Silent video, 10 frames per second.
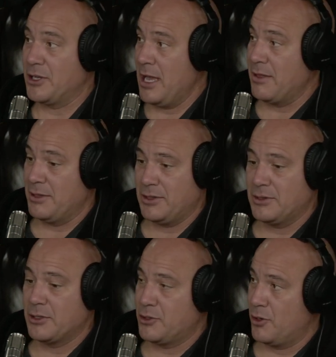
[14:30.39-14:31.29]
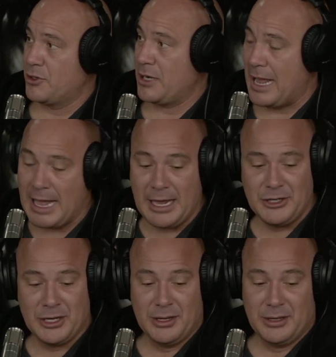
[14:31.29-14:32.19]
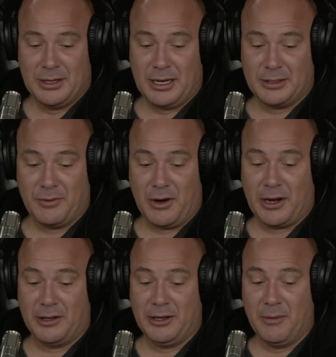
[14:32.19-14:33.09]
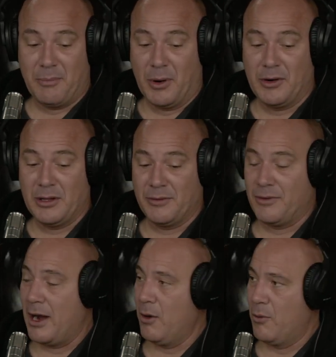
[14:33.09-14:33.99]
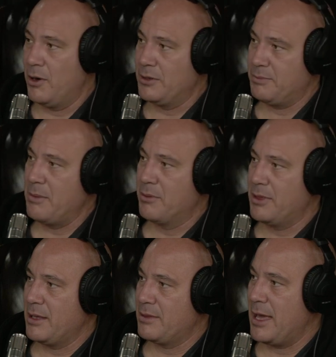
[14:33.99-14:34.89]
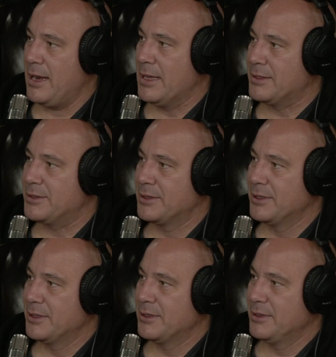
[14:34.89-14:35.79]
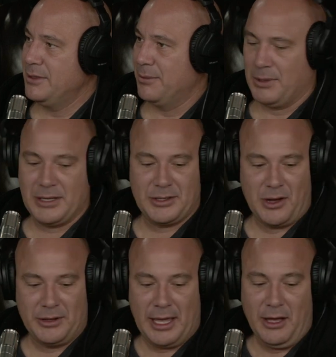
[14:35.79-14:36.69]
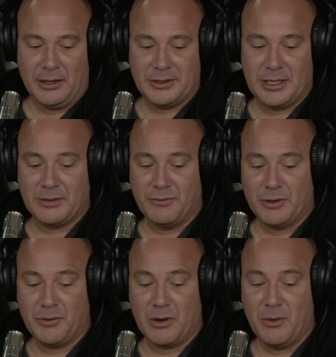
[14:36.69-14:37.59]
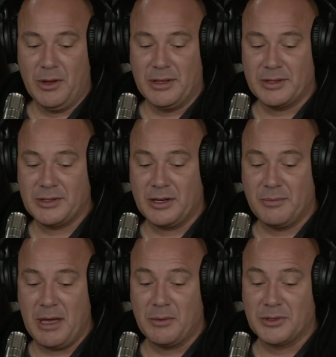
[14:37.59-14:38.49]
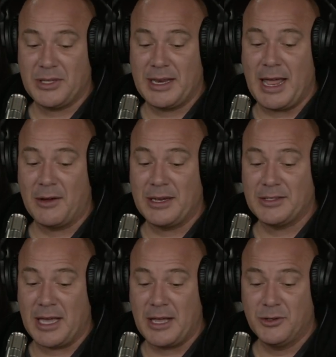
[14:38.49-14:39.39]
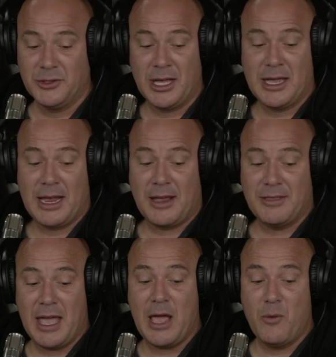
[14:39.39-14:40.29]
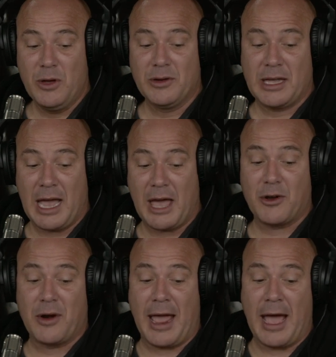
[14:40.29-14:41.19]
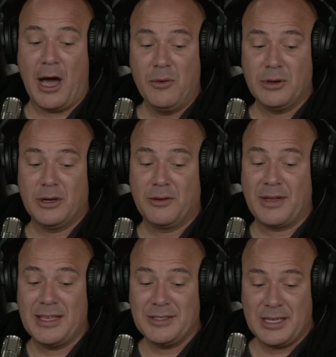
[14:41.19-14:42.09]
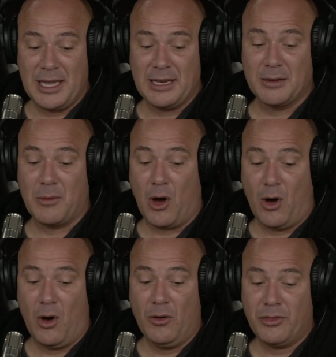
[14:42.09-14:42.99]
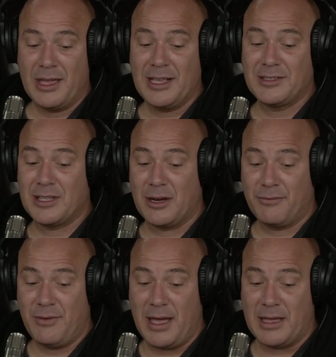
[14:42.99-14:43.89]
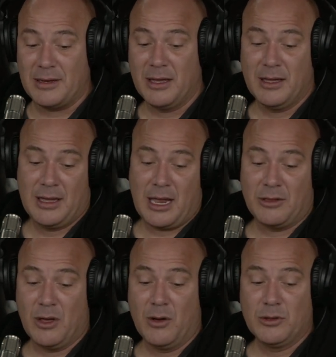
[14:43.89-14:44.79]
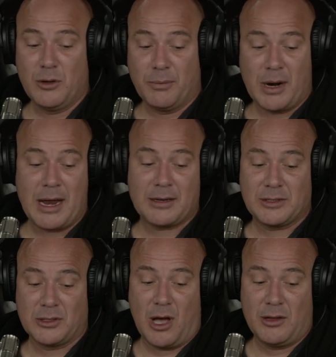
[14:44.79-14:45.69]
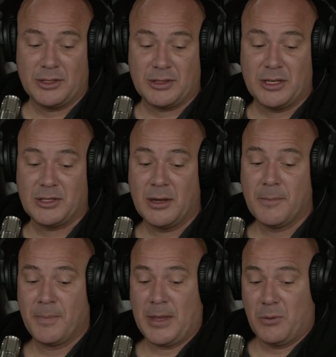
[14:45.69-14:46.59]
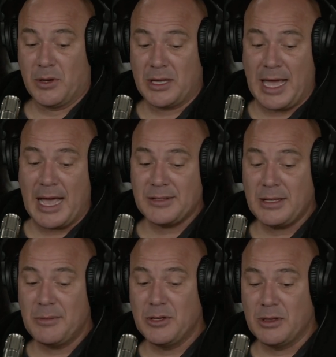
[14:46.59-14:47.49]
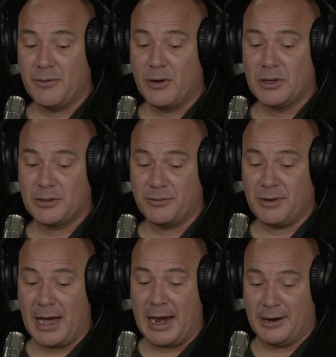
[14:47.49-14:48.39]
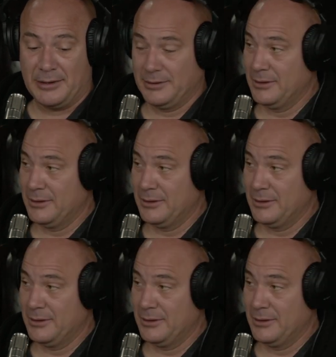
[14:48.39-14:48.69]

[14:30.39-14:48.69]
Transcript: Again, this is the church age. Uh, it's very clear burned in the fire. Where does people think that is? It's in a place called hell. It says in verse 41 that the Son of Man will send out his angels, and they will gather out of his kingdom all things that offend and those who practice lawlessness, and will cast them into the furnace of fire.